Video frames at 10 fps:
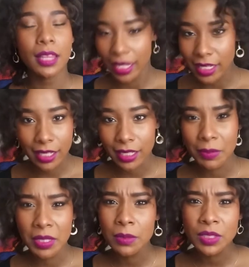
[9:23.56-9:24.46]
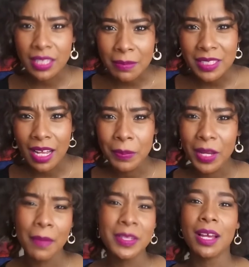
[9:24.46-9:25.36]
Like it, give me those thumbs up,
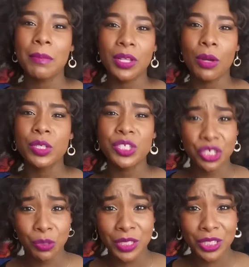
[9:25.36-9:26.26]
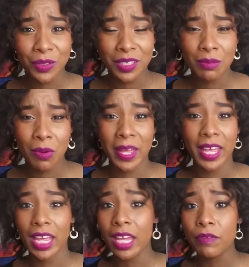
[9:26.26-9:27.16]
comment down below what you would do in this moment
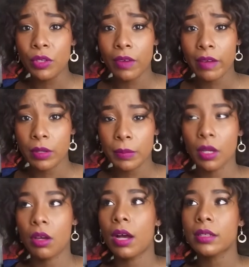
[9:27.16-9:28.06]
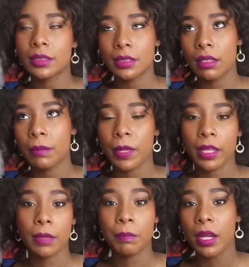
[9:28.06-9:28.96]
if you've ever been caught stealing by
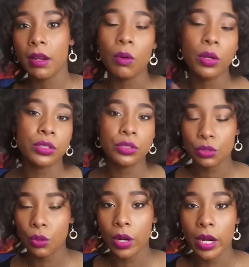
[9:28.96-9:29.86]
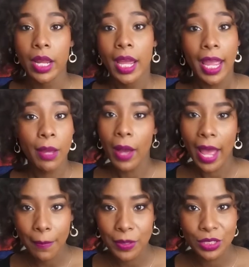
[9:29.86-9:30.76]
like a parent or the store, and what
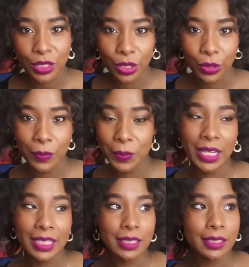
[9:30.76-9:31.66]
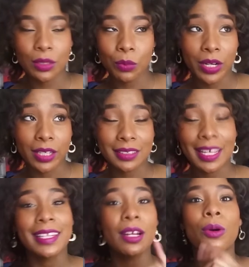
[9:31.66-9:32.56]
happened to you, because it's the worst.
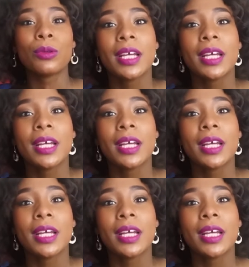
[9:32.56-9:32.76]
And then